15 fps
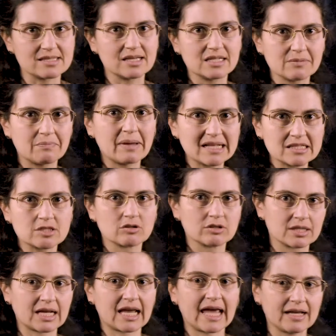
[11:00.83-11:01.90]
It depends on
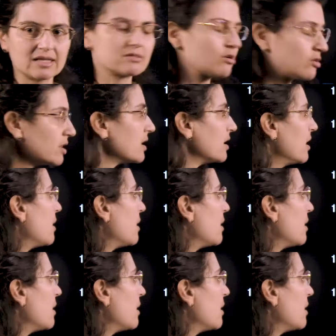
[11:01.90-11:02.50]
the case, on the